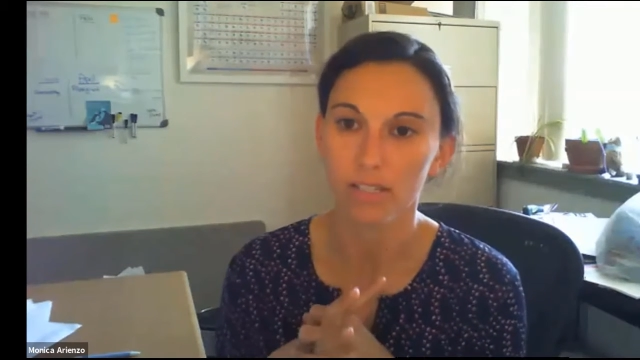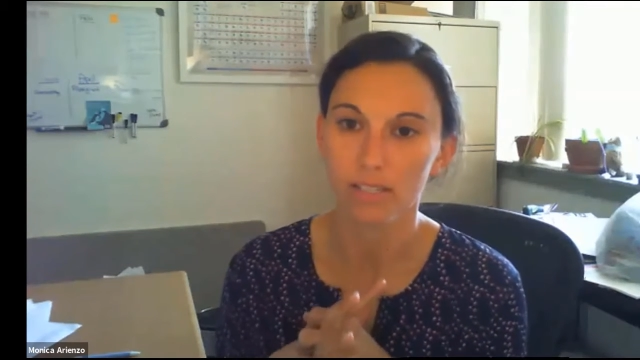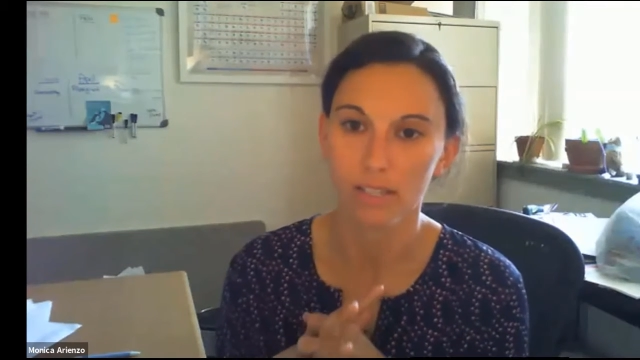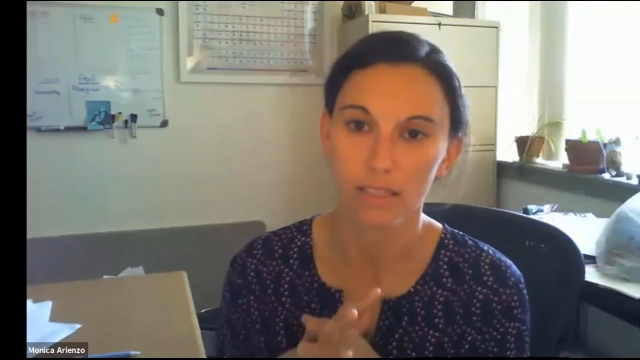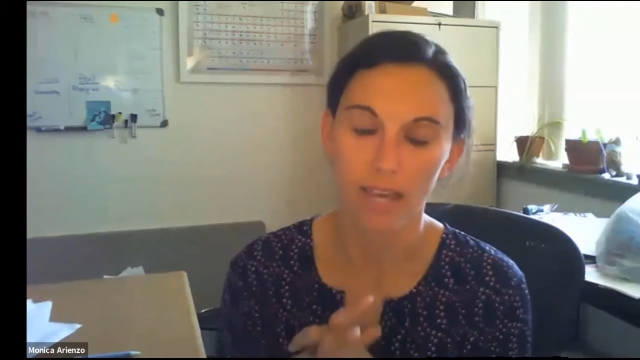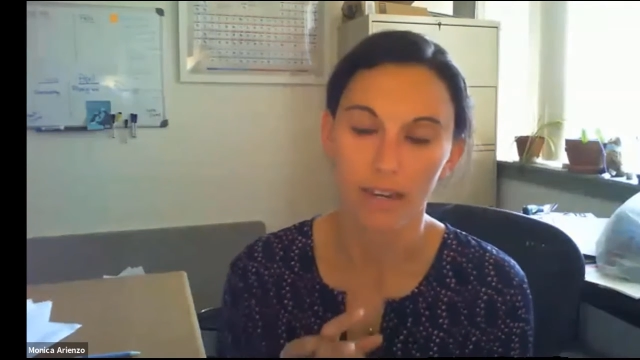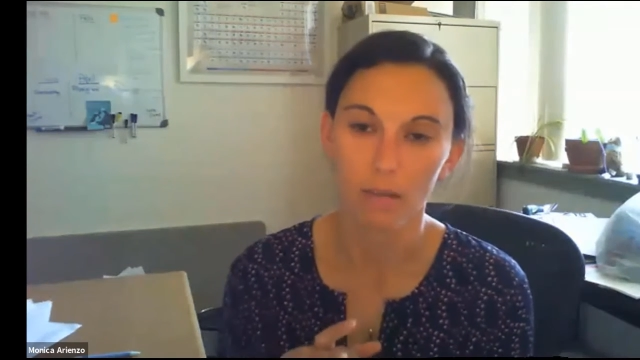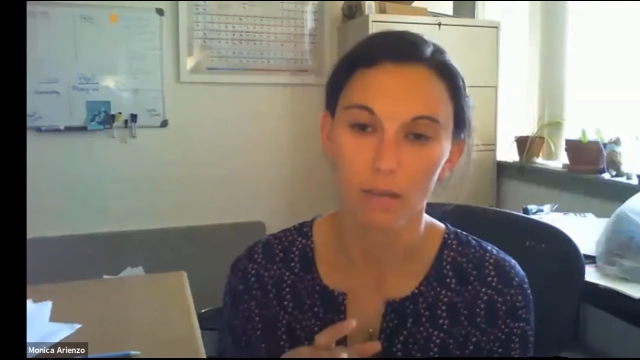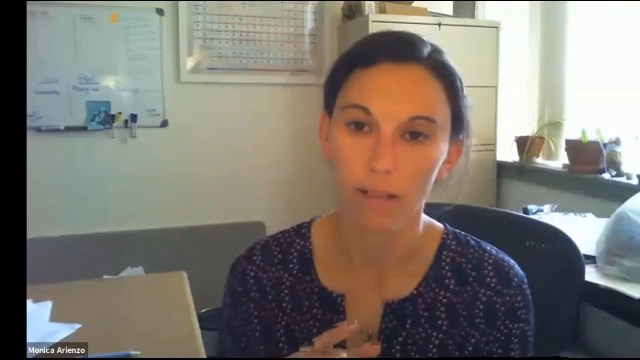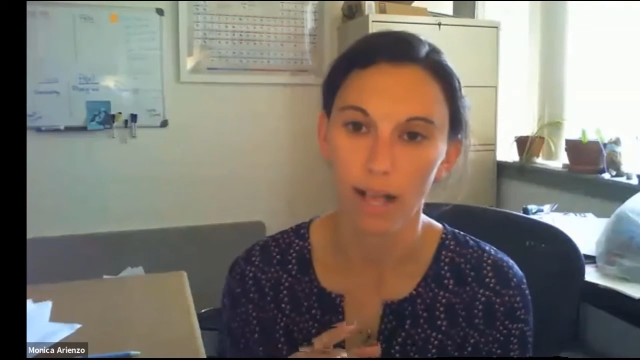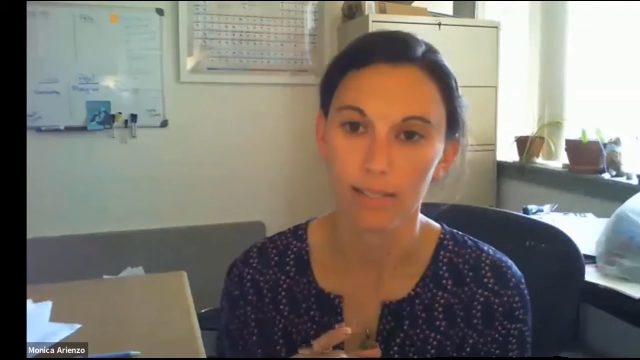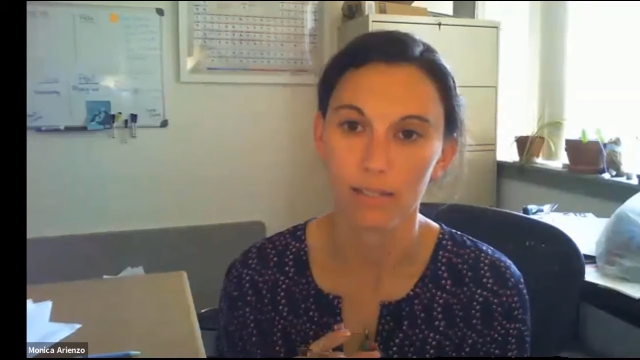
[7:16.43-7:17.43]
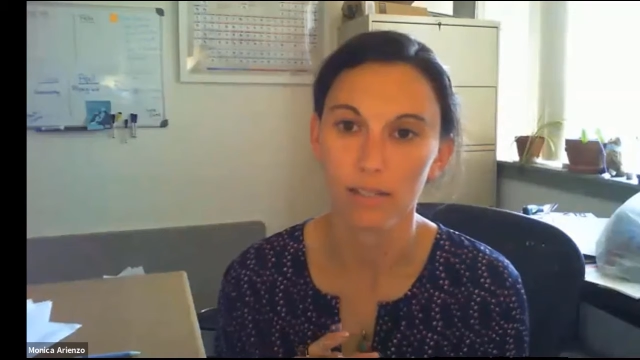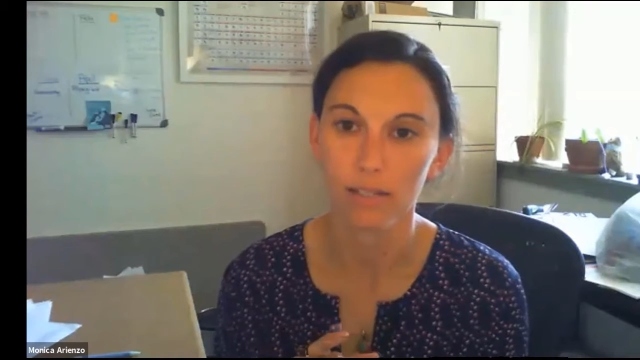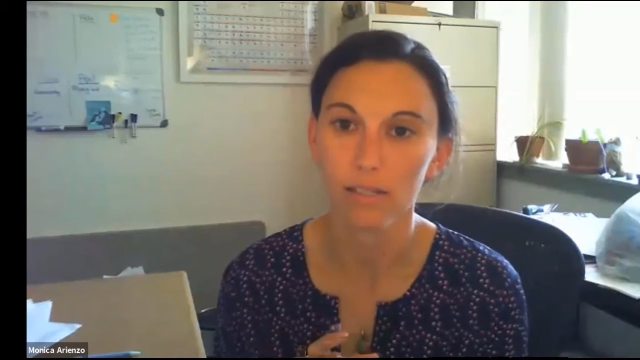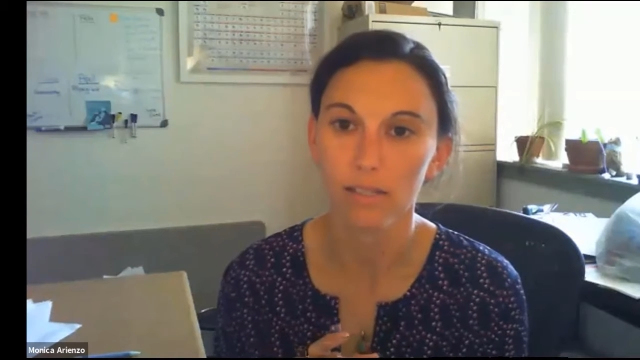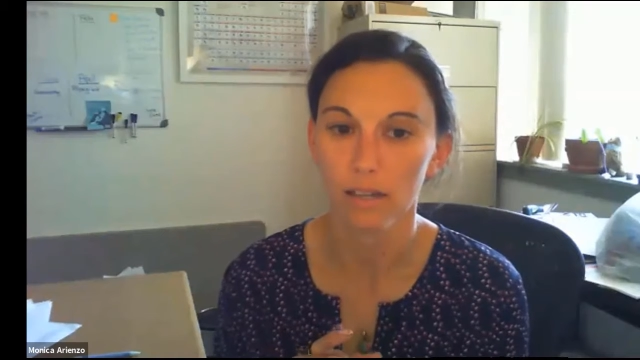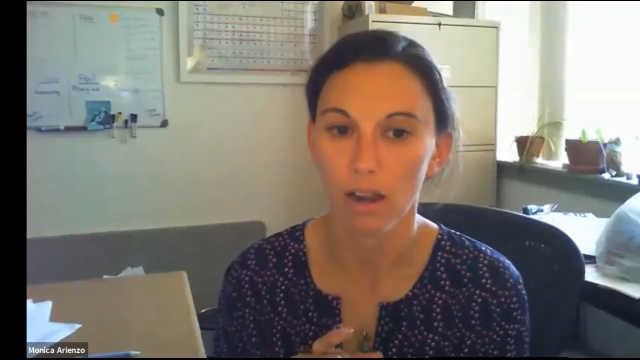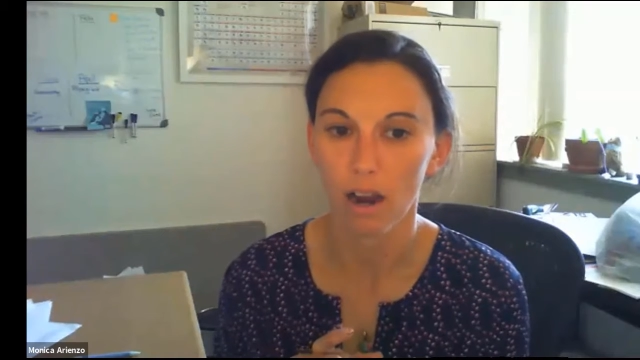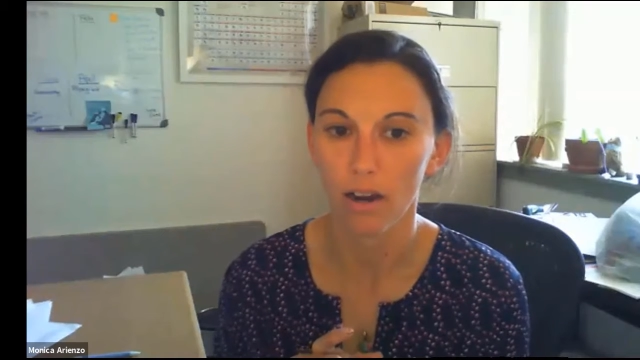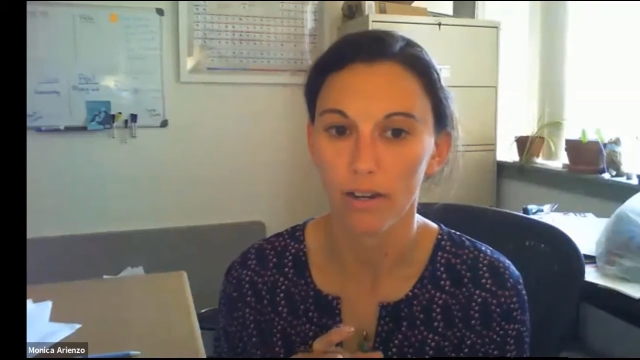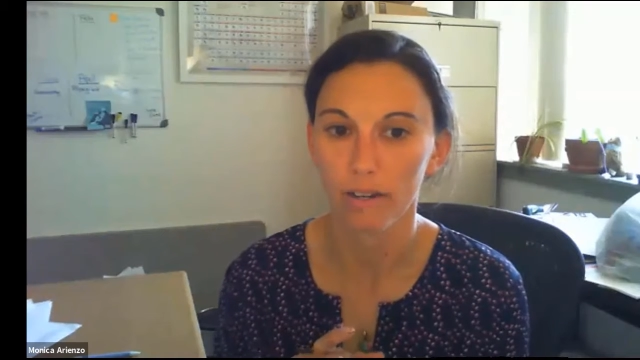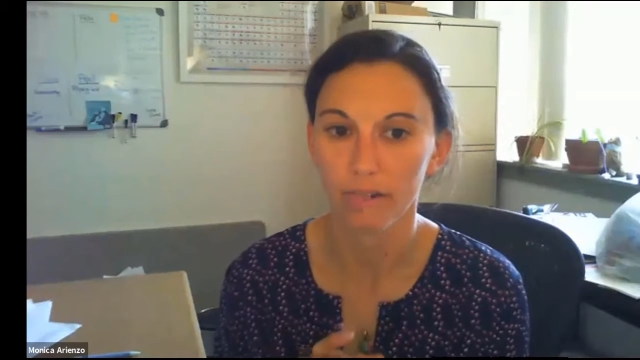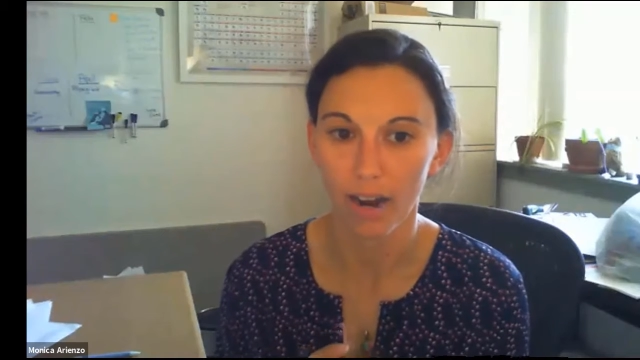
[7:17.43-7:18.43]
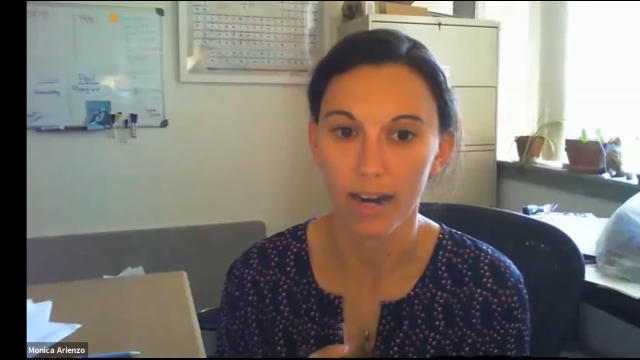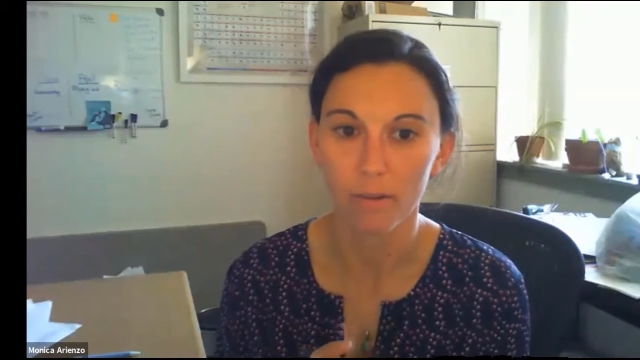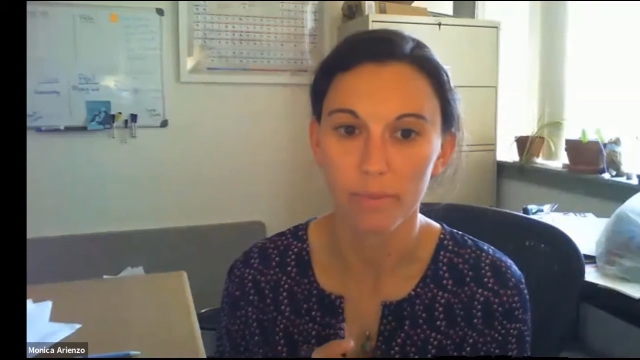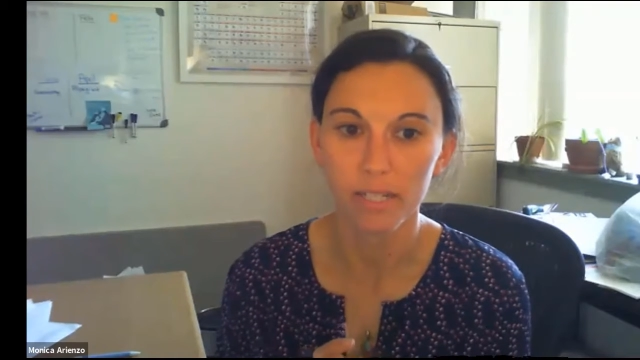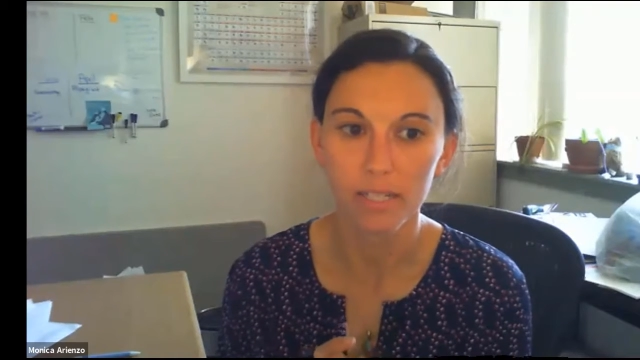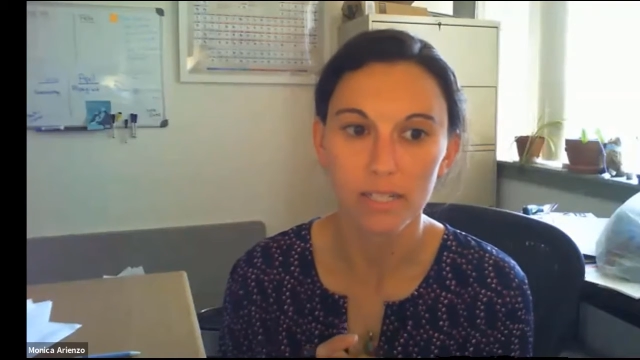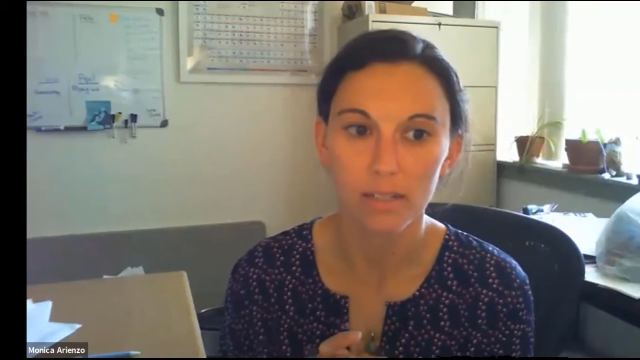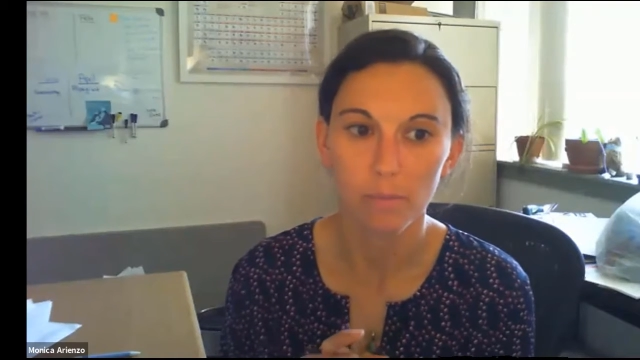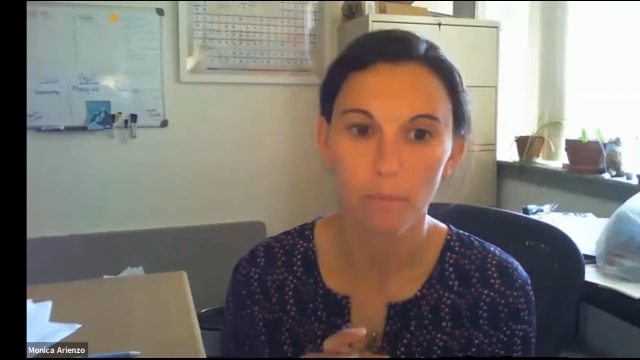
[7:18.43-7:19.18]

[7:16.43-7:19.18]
synthetic plastics in our environment.